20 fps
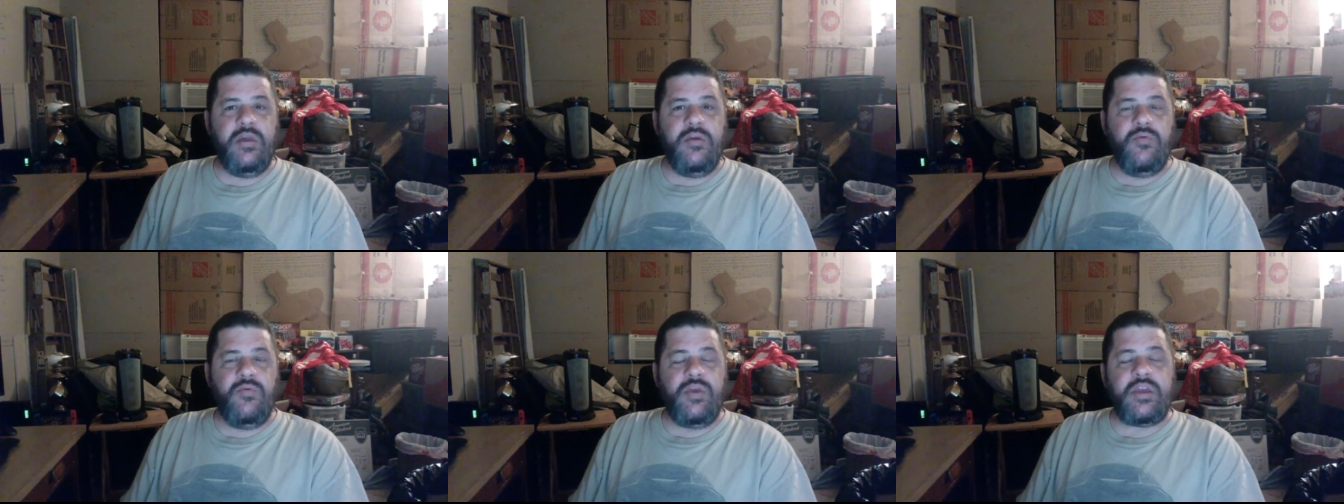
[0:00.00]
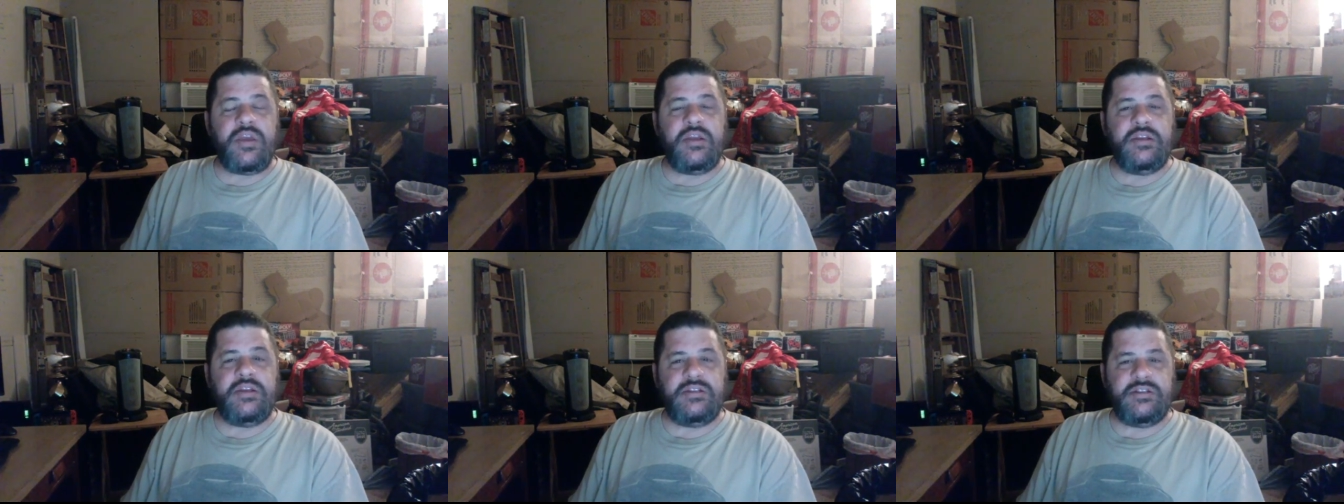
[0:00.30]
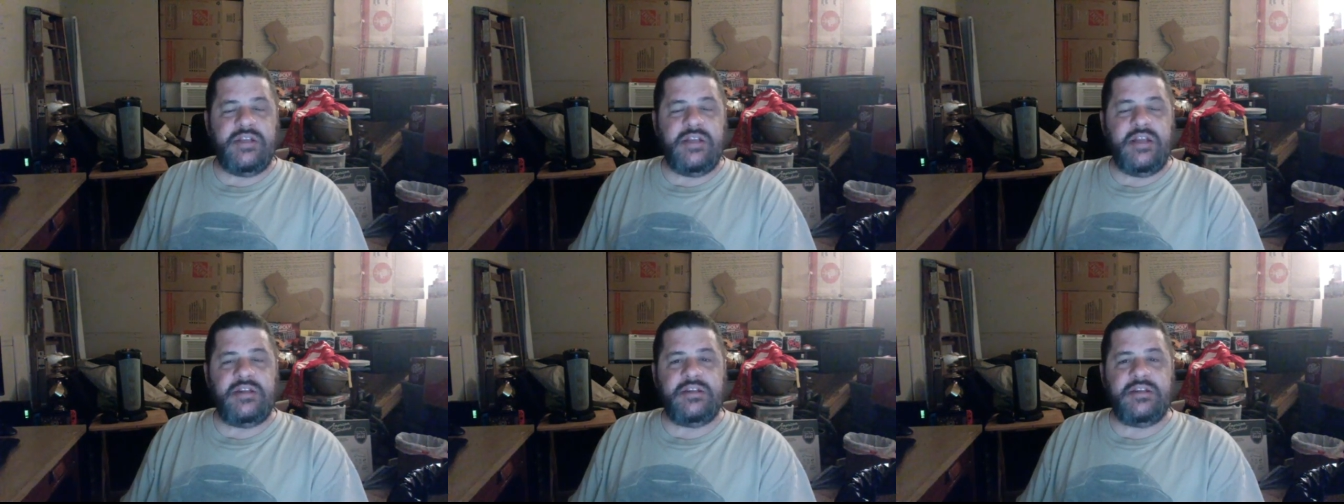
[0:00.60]
we can
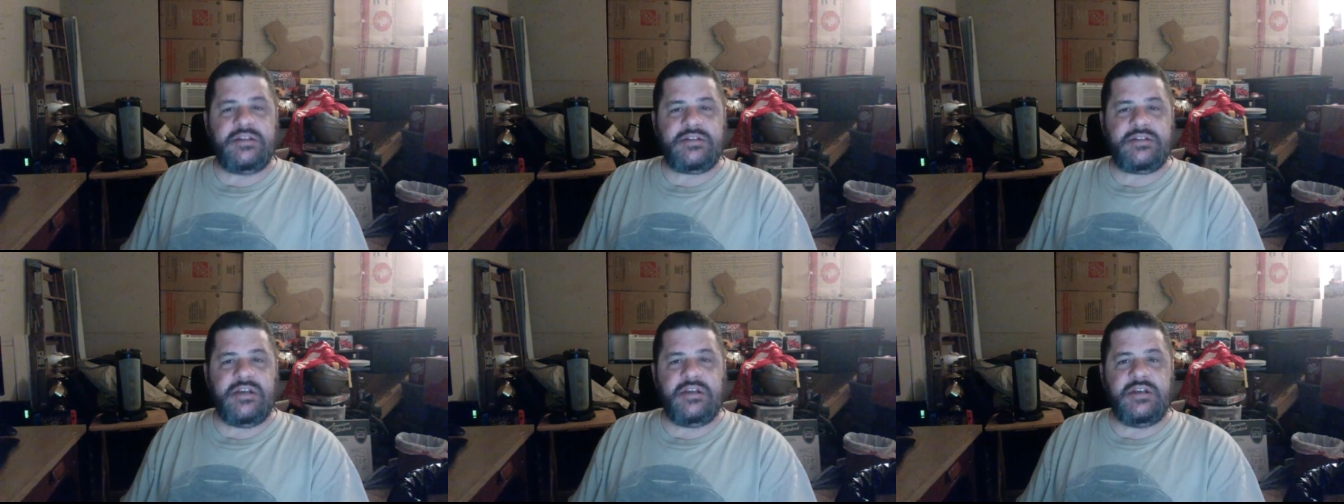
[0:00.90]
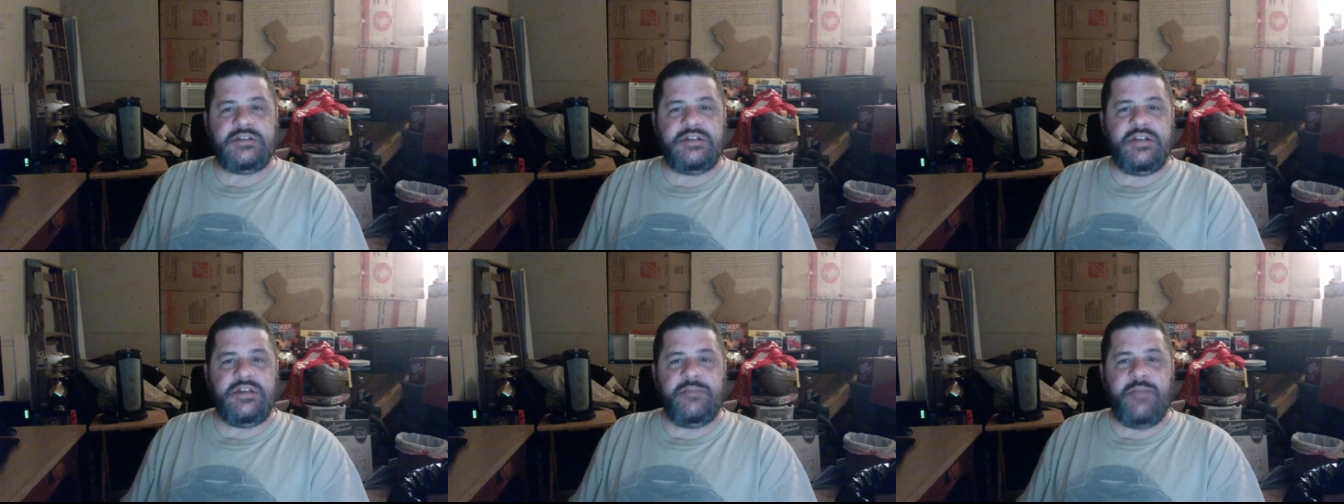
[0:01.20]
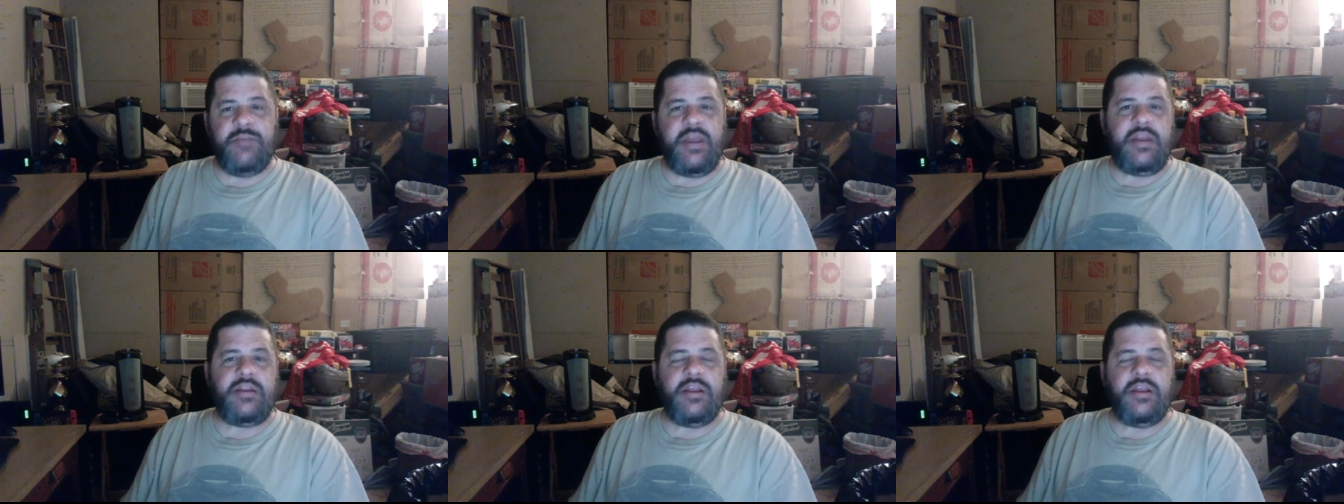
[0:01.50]
dissent, discuss, and
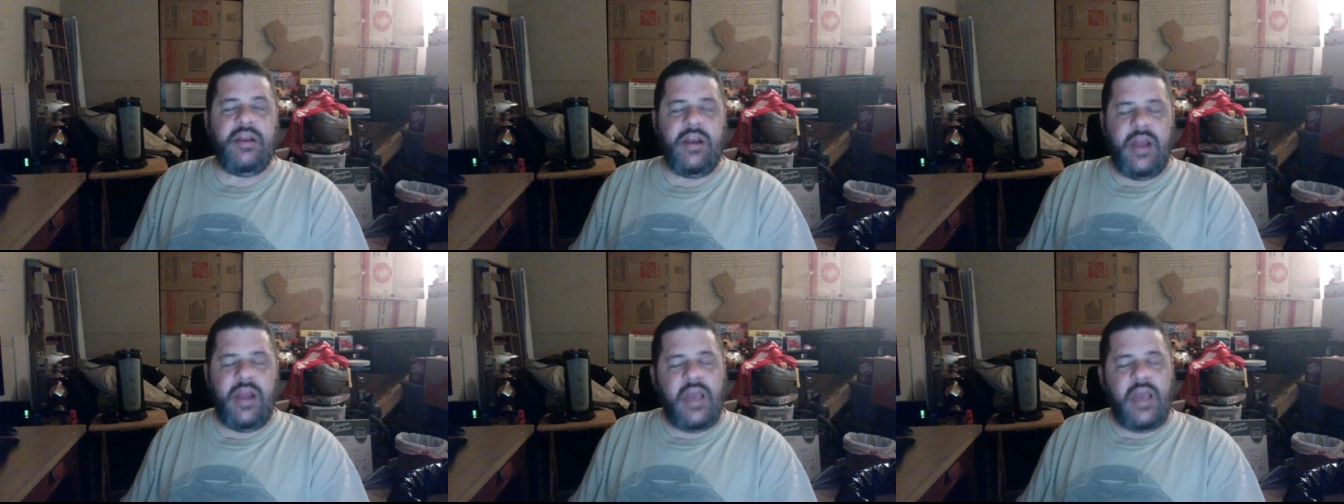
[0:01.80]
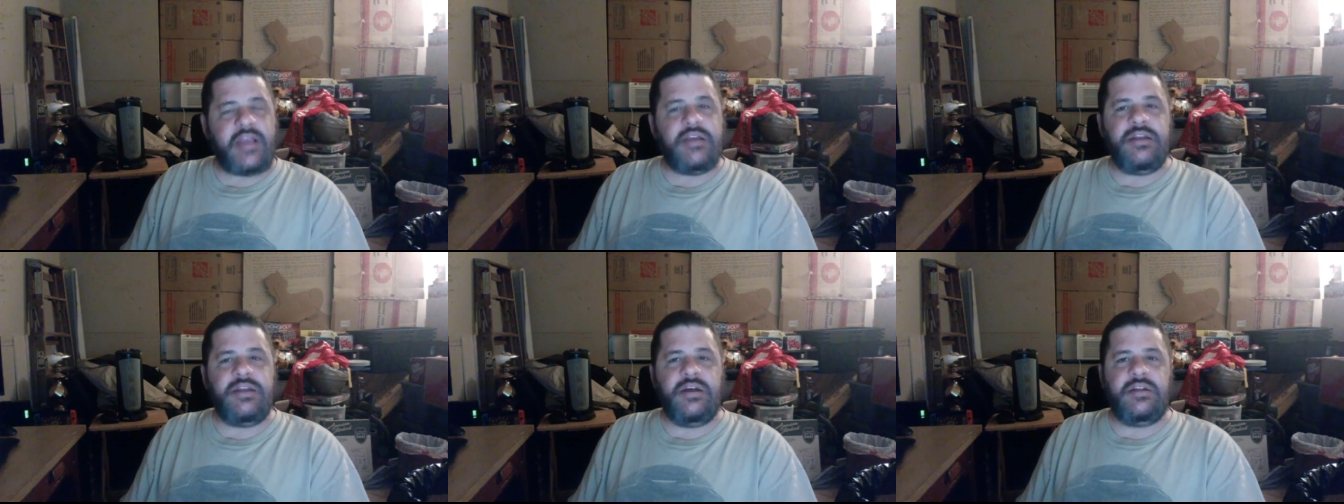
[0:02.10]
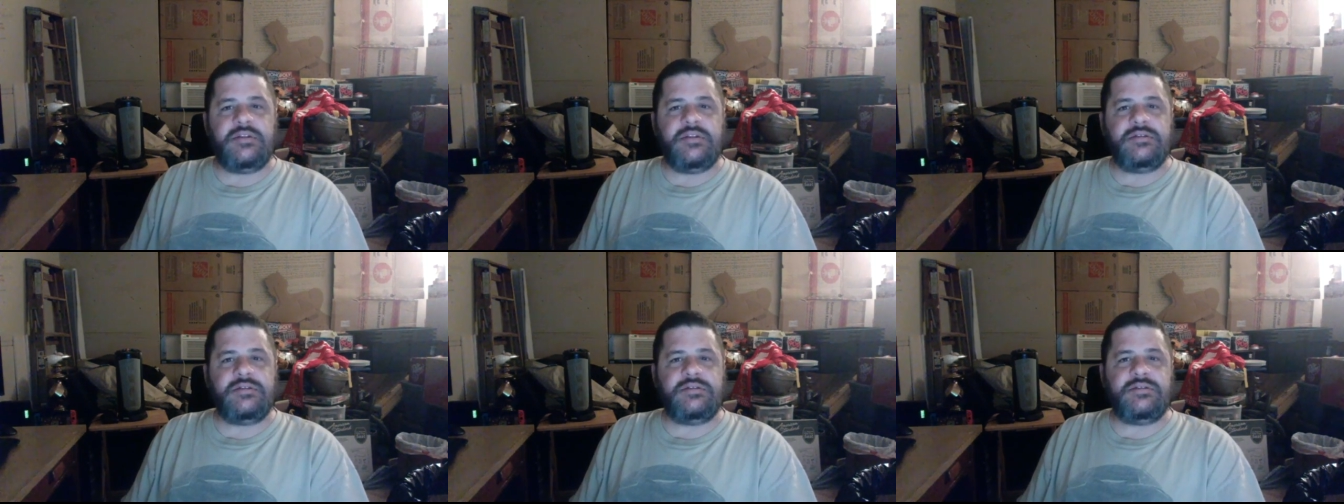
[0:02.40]
debate like
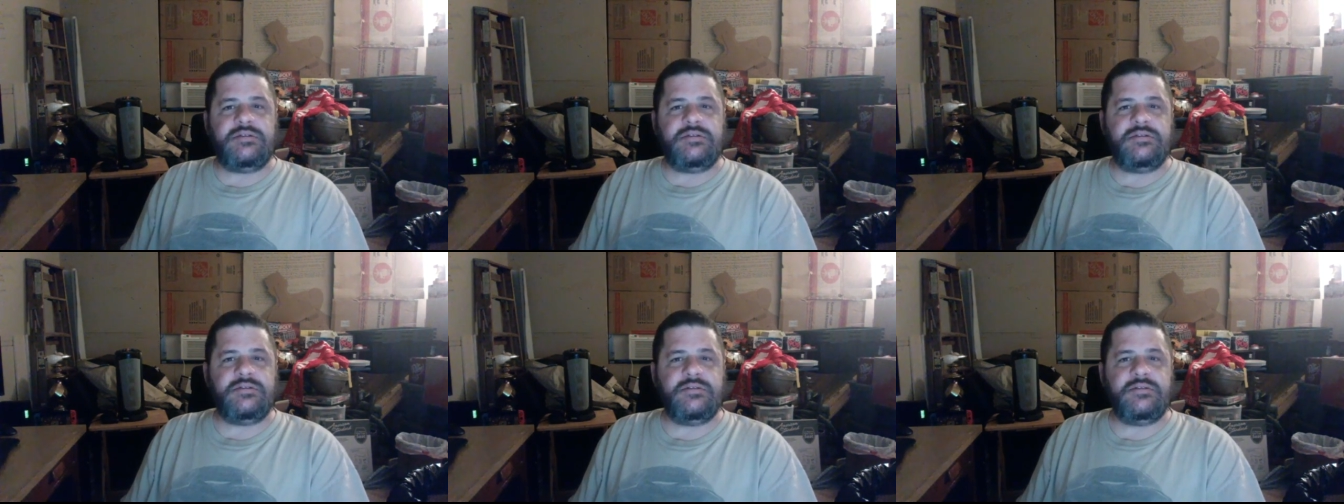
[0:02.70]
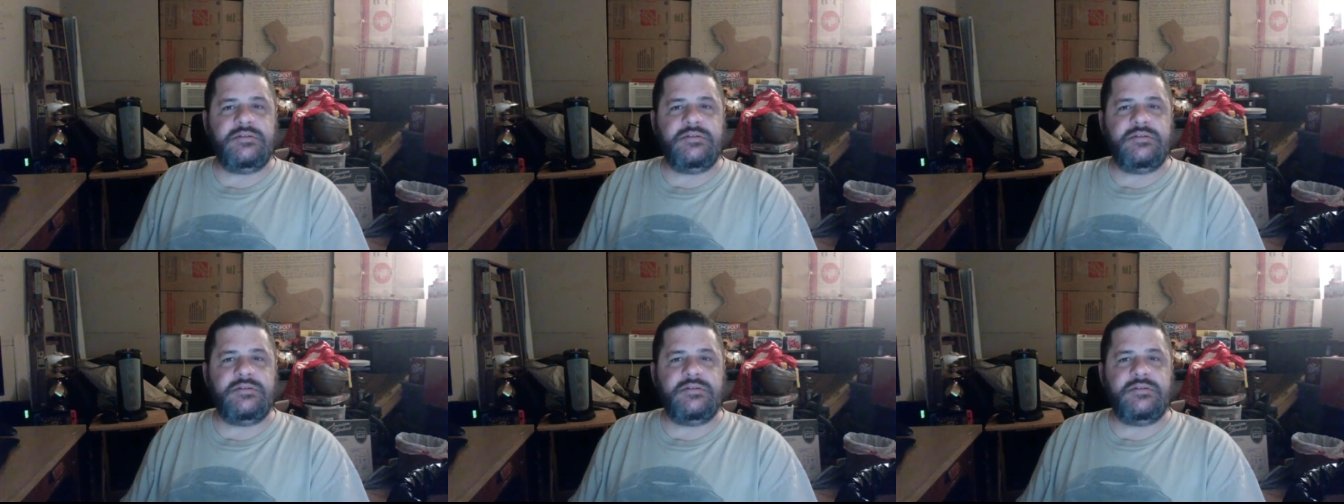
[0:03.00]
adults.